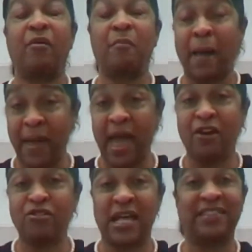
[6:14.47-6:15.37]
my
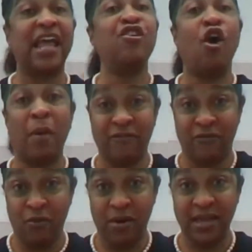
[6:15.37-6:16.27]
patterns, like they know
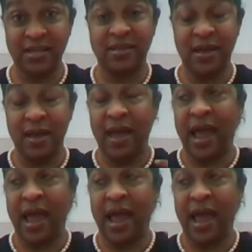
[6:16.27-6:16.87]
my voice.